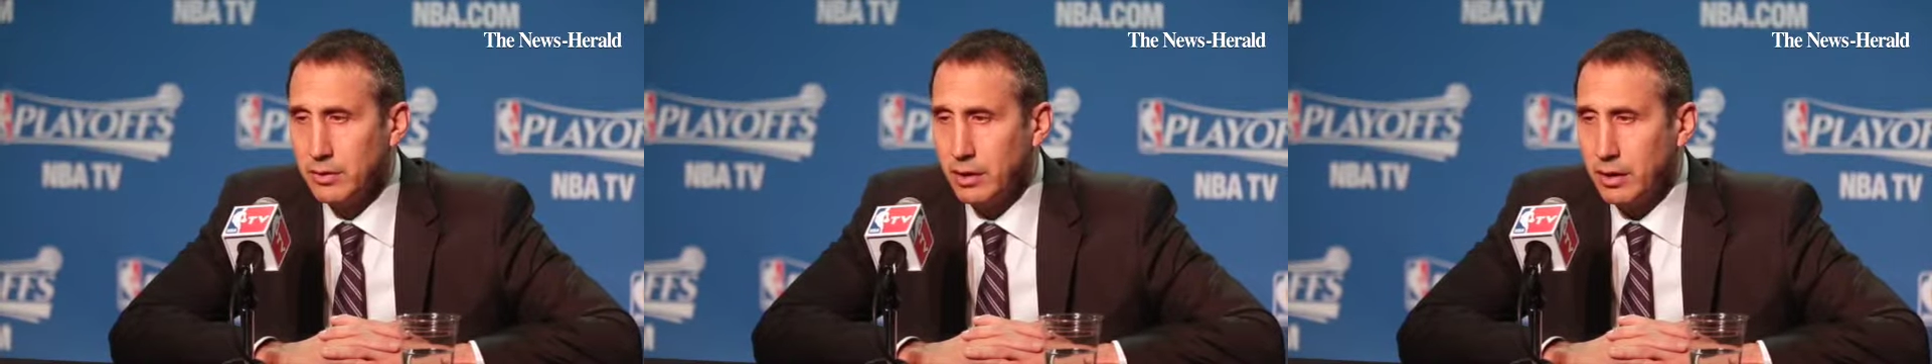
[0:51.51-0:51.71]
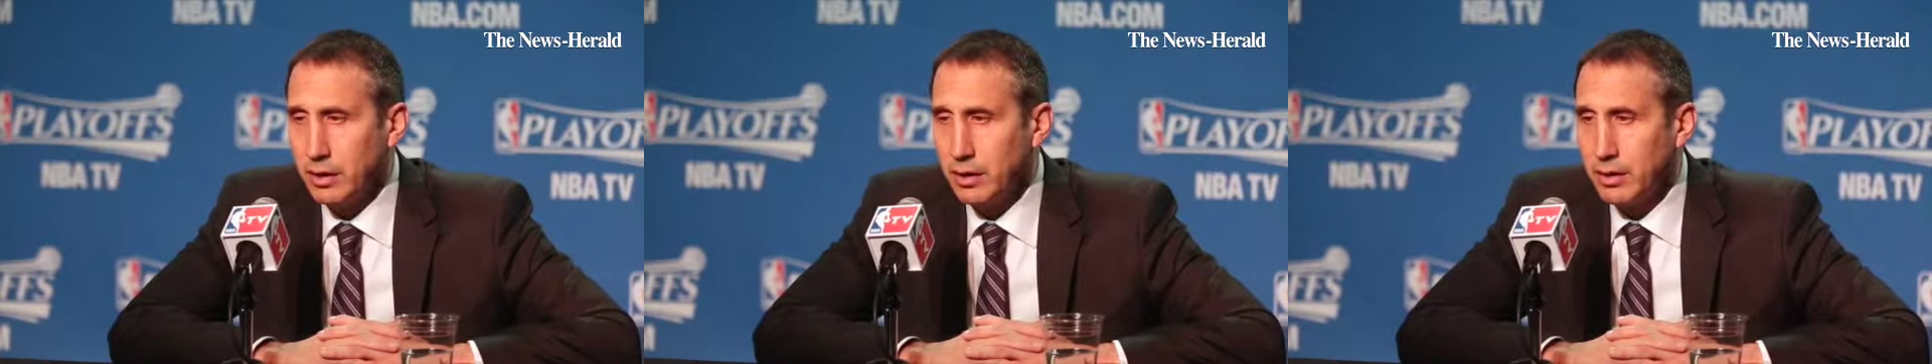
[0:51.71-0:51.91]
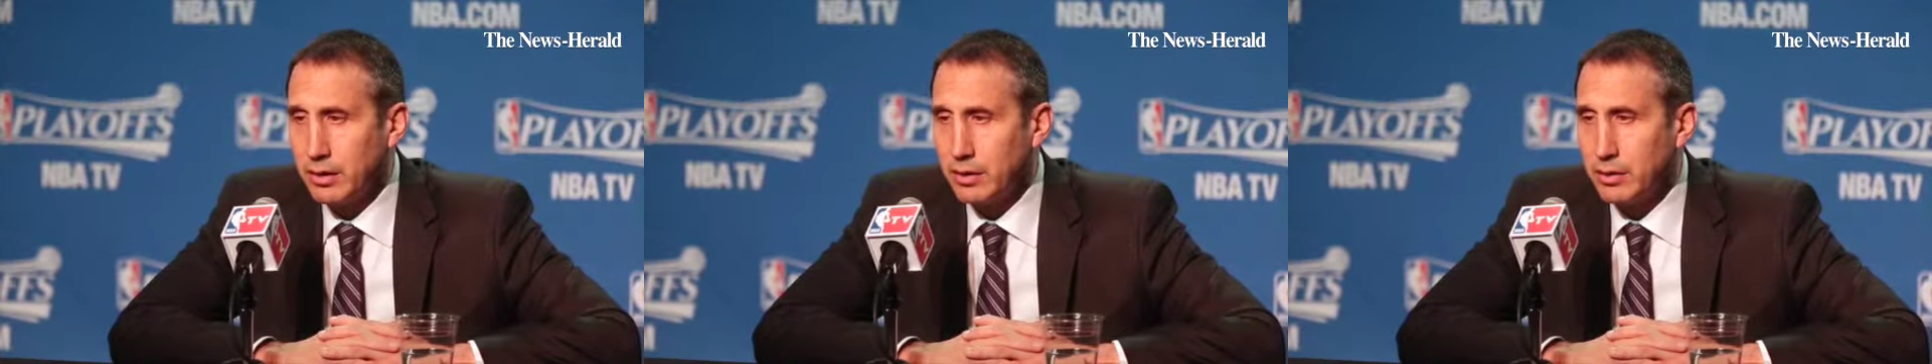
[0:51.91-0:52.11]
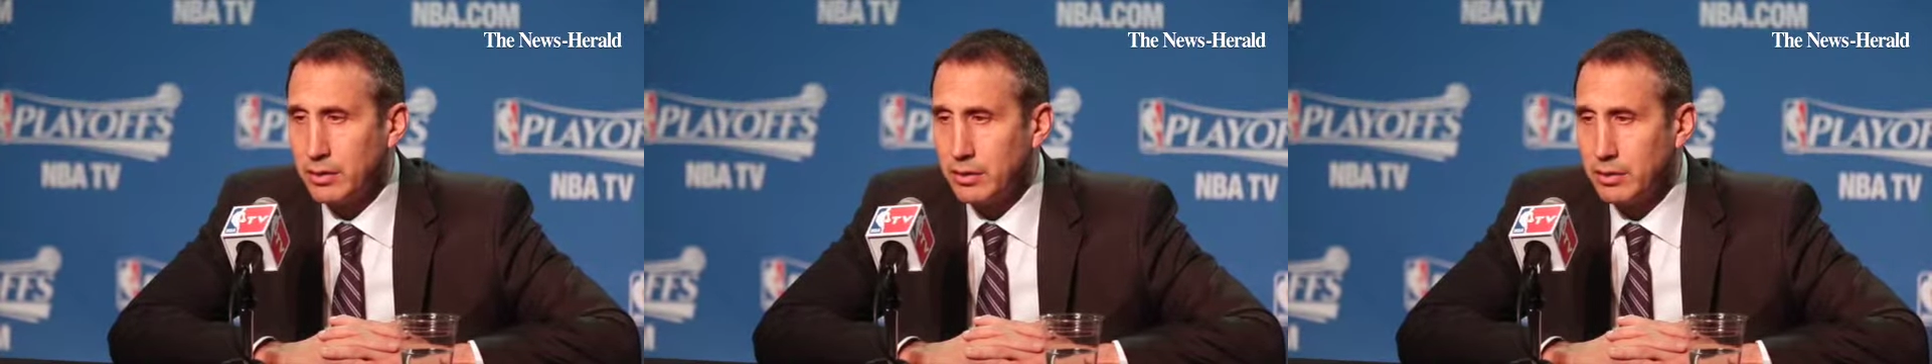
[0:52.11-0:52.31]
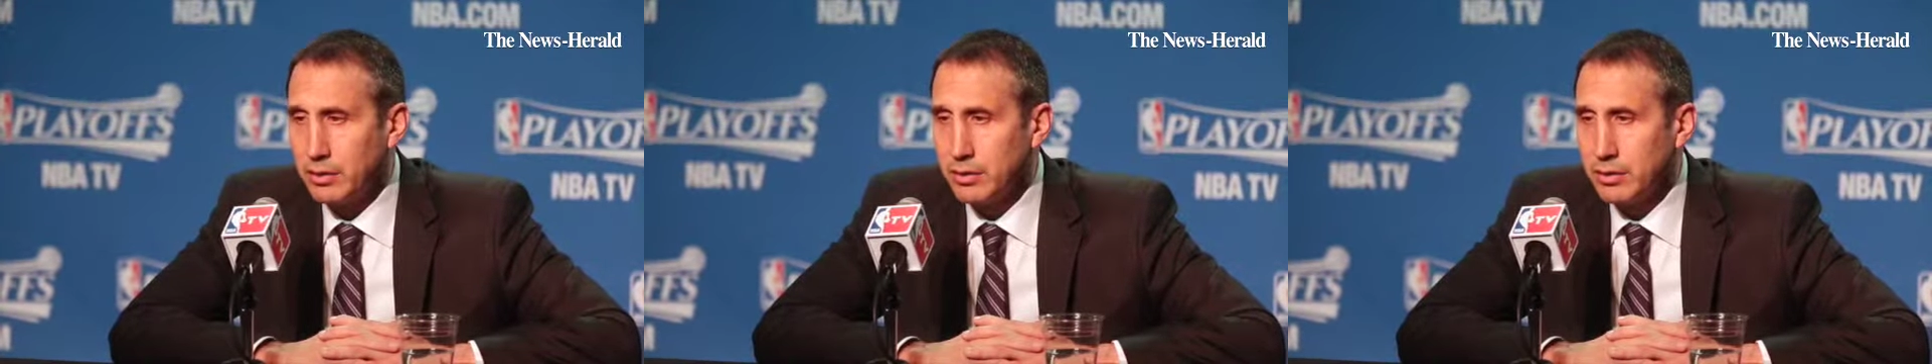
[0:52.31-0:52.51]

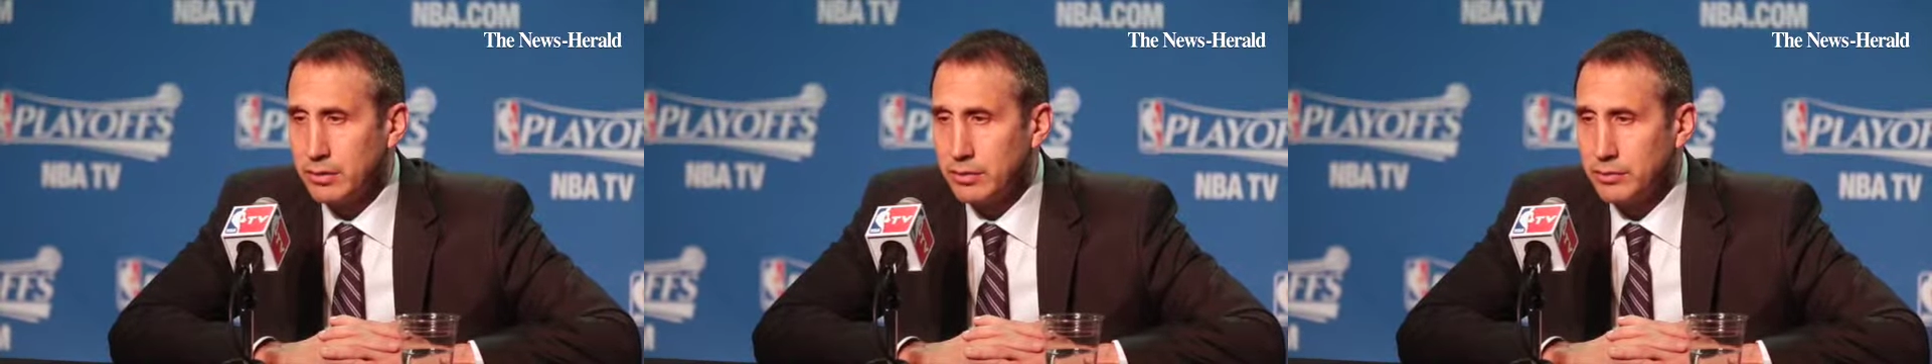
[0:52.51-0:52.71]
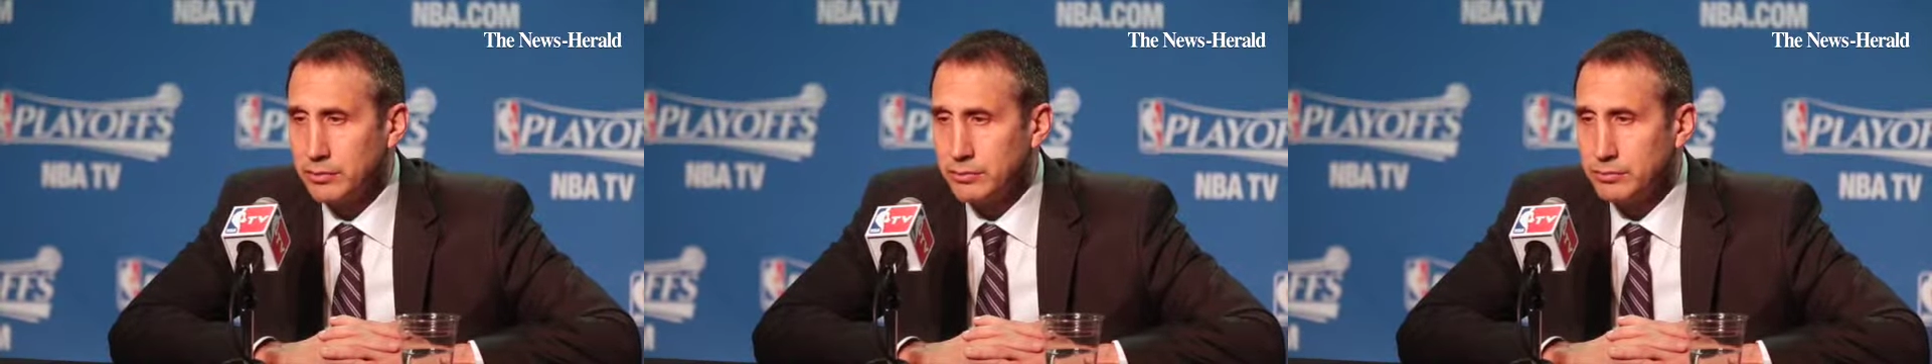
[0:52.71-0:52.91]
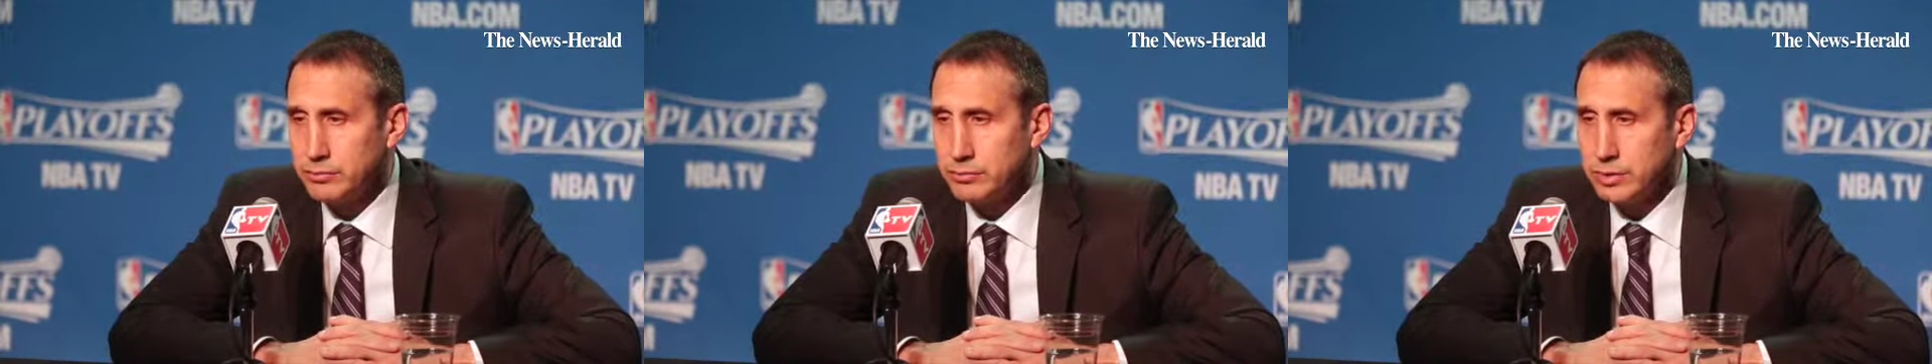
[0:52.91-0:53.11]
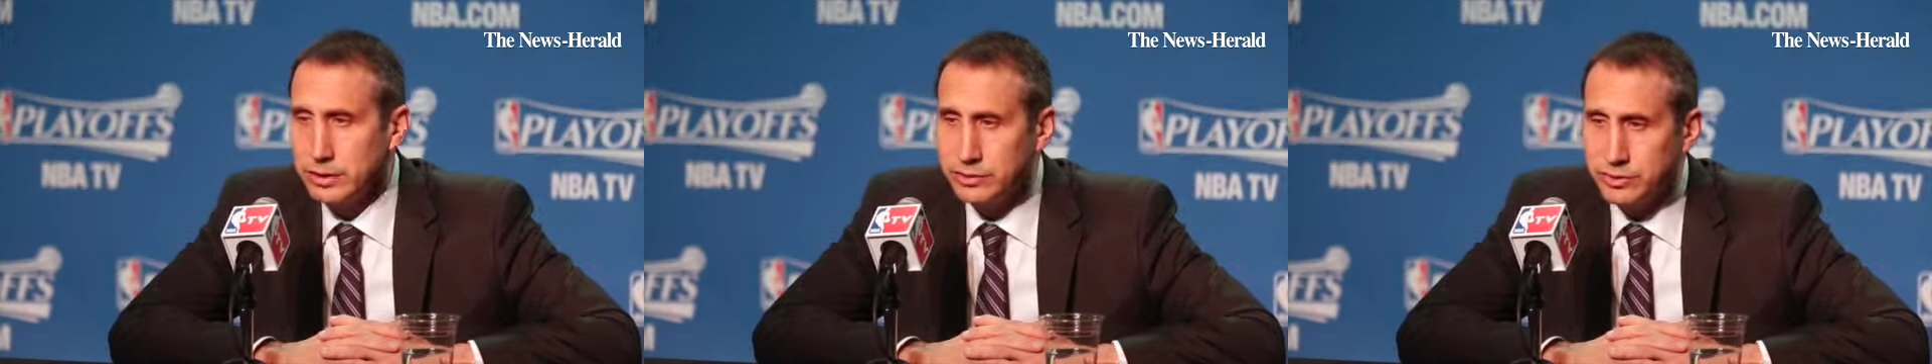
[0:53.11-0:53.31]
uh,